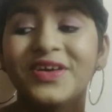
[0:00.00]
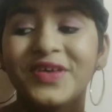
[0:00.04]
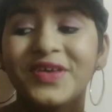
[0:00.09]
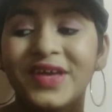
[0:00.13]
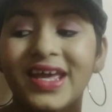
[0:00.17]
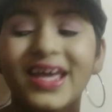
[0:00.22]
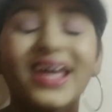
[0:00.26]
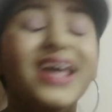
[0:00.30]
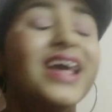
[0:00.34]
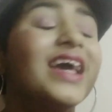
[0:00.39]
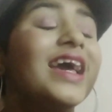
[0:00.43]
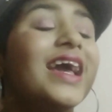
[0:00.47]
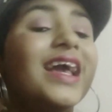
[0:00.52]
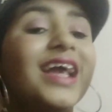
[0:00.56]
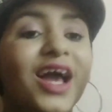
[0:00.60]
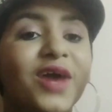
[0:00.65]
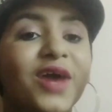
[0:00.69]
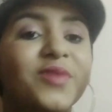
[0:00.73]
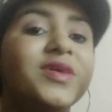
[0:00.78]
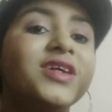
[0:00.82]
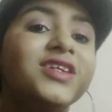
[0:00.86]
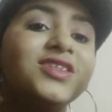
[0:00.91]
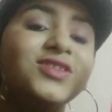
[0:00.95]
okay,
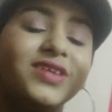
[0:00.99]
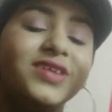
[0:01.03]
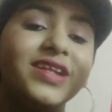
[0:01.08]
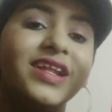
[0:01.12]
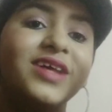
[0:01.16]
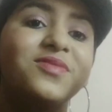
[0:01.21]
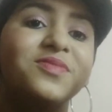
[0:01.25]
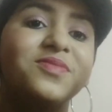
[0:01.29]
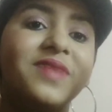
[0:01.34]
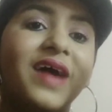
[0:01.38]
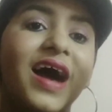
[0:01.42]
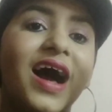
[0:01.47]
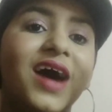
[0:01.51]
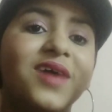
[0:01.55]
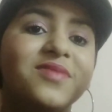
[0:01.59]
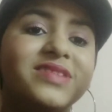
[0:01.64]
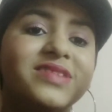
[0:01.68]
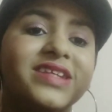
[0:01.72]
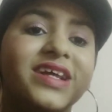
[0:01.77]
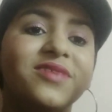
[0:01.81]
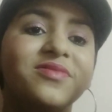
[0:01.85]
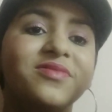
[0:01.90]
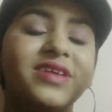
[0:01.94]
coming to lip
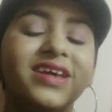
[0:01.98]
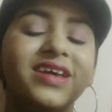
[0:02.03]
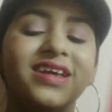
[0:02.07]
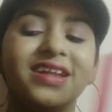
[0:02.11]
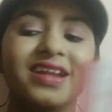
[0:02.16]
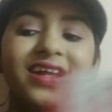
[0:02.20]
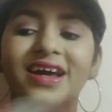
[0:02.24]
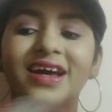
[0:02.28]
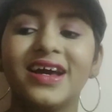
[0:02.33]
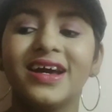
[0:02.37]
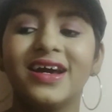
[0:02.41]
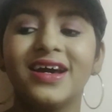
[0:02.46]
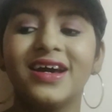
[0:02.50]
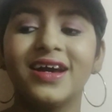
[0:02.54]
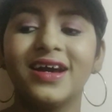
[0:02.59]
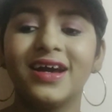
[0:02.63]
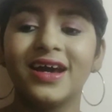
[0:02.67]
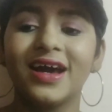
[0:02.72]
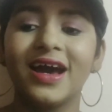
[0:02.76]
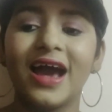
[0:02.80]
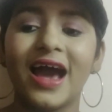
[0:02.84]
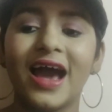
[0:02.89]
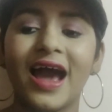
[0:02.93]
balms, I mean,
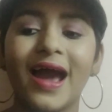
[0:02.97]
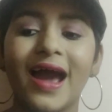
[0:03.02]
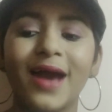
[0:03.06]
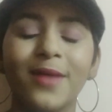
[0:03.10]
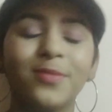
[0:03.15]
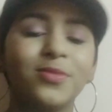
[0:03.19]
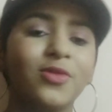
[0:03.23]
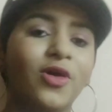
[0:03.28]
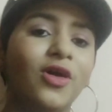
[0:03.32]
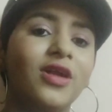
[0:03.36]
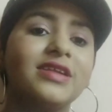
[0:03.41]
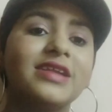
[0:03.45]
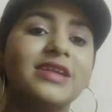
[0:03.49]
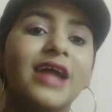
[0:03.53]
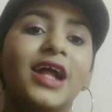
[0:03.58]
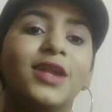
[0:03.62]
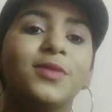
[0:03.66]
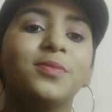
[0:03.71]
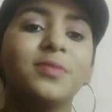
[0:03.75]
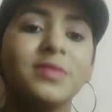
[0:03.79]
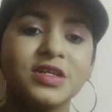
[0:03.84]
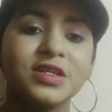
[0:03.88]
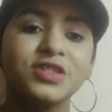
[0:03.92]
I'm not
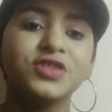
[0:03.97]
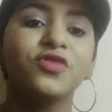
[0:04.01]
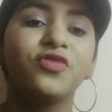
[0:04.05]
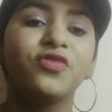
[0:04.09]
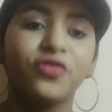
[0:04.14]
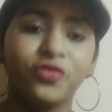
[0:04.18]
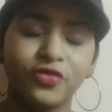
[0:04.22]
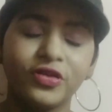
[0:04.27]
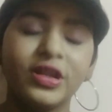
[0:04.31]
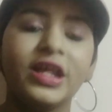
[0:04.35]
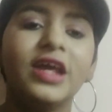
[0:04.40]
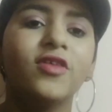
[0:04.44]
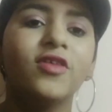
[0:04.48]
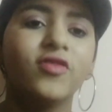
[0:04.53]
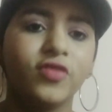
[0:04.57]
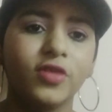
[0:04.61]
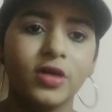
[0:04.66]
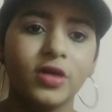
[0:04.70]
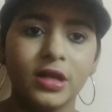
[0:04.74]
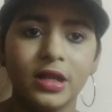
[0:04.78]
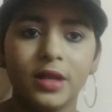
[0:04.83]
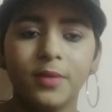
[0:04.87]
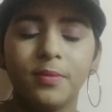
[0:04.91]
that much a freak
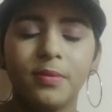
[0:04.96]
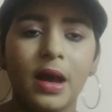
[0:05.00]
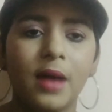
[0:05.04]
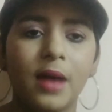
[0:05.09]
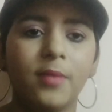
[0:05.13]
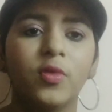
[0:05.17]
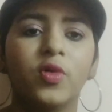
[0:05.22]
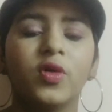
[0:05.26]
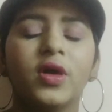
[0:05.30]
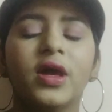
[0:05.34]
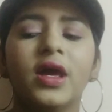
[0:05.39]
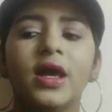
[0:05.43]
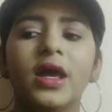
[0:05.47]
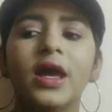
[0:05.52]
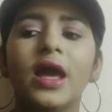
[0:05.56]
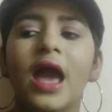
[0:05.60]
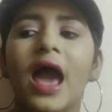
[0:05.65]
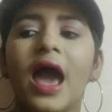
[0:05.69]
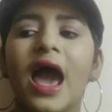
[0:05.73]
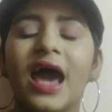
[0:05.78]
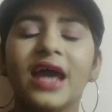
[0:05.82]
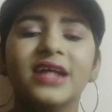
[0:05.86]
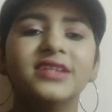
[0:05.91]
for lip balm.
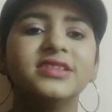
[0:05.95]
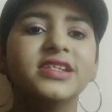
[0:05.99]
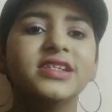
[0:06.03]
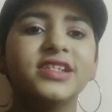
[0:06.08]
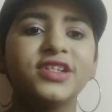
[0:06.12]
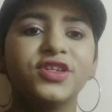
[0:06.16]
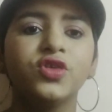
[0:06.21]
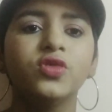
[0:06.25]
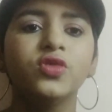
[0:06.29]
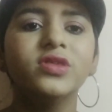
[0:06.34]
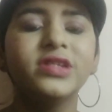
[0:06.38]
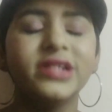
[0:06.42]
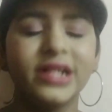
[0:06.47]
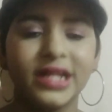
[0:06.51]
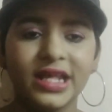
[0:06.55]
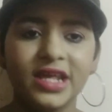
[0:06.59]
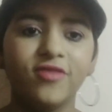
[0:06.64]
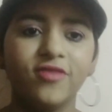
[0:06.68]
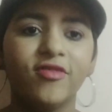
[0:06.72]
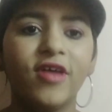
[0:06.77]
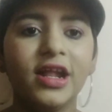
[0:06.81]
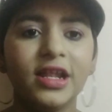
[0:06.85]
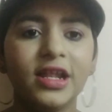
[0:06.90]
Okay, I just use
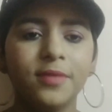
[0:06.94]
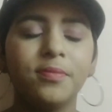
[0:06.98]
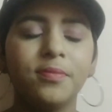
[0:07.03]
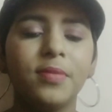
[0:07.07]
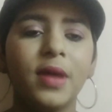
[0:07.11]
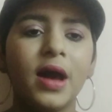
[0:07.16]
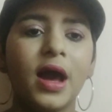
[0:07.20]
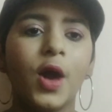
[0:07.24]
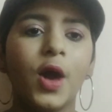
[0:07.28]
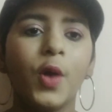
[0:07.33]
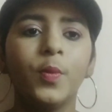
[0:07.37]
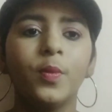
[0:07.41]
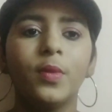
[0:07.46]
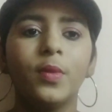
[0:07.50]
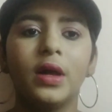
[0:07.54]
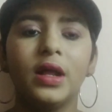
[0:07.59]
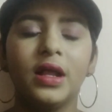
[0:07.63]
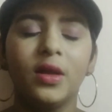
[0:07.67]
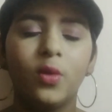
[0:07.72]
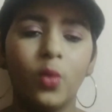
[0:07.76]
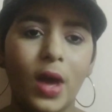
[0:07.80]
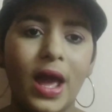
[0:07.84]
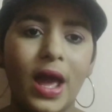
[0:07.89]
Eva lip balm,
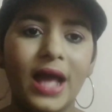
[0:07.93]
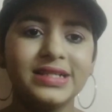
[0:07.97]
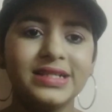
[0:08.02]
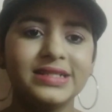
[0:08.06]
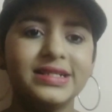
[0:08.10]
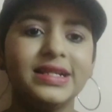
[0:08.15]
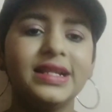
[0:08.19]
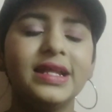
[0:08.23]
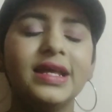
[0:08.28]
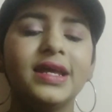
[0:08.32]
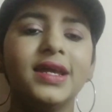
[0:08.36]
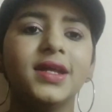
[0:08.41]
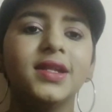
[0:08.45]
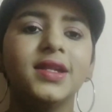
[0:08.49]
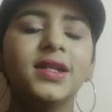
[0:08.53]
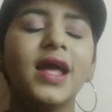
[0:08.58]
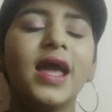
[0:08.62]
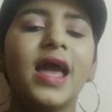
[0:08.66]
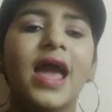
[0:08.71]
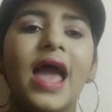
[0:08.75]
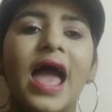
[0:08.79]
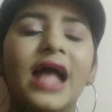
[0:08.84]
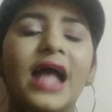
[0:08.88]
Vaseline,
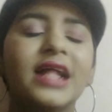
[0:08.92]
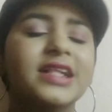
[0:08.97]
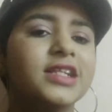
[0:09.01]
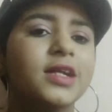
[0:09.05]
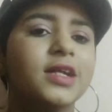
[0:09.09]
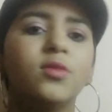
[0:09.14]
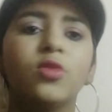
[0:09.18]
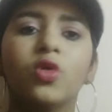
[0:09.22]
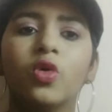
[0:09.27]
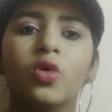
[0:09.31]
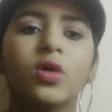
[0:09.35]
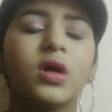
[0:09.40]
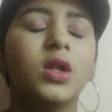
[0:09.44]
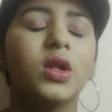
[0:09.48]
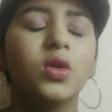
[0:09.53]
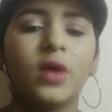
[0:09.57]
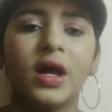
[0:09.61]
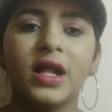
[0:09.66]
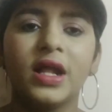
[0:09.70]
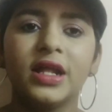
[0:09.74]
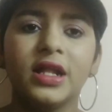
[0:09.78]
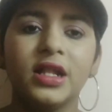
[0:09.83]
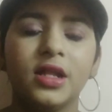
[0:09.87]
and some
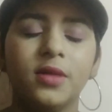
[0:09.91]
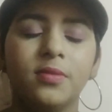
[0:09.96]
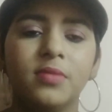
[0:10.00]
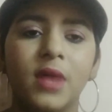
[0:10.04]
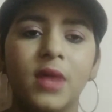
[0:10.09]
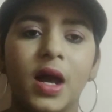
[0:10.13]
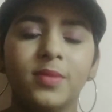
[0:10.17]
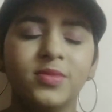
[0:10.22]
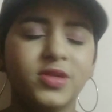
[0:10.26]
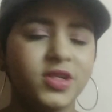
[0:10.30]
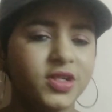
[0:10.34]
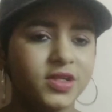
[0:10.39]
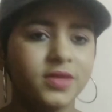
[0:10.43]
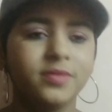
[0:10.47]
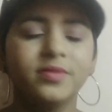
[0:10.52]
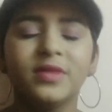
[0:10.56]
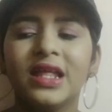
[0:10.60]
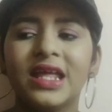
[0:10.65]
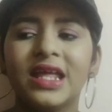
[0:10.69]
local wala lip balms.